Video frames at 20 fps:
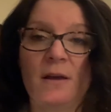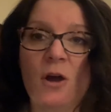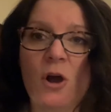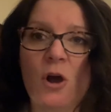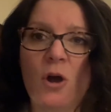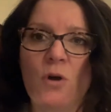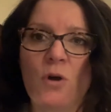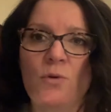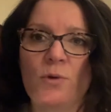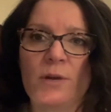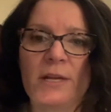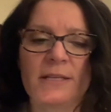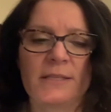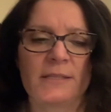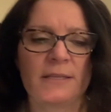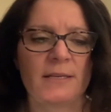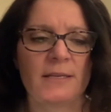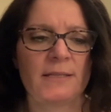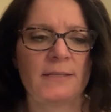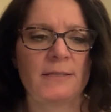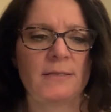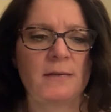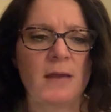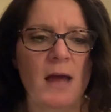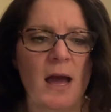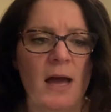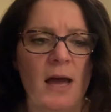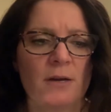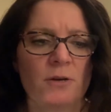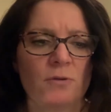"Otis is
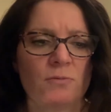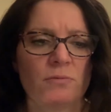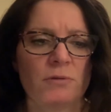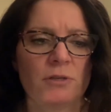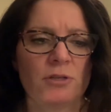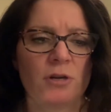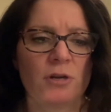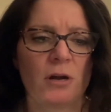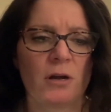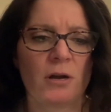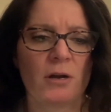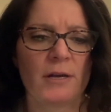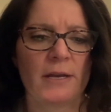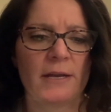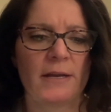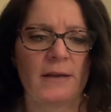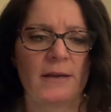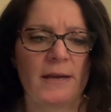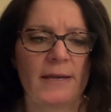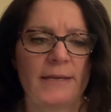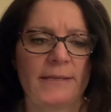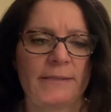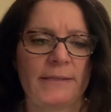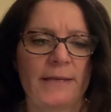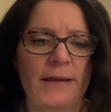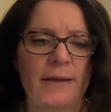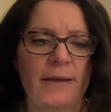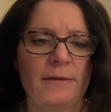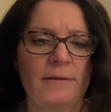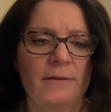not retarded," I
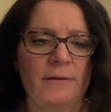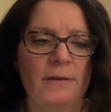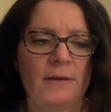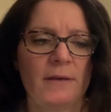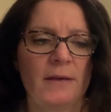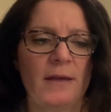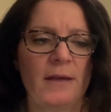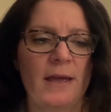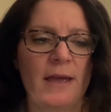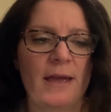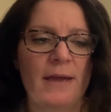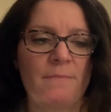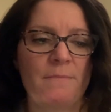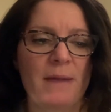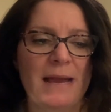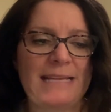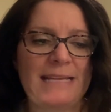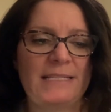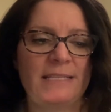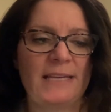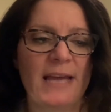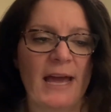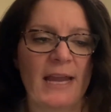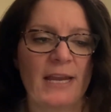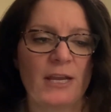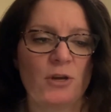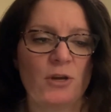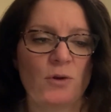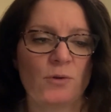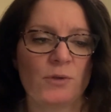said, "and my
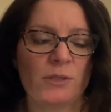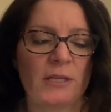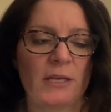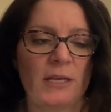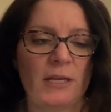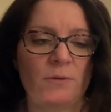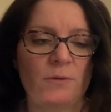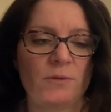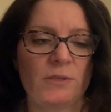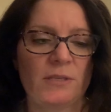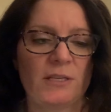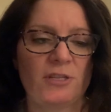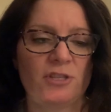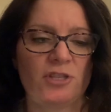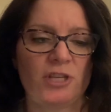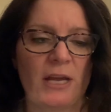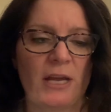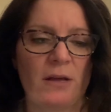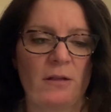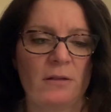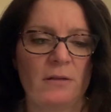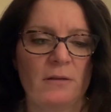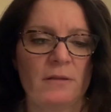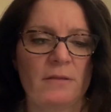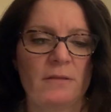daddy knows that he was in jail."